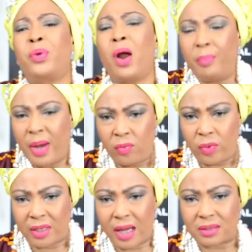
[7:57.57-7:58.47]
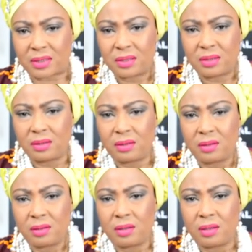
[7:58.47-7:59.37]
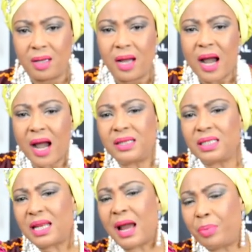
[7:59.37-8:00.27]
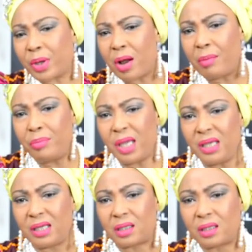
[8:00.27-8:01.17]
problem with that. How did that become me?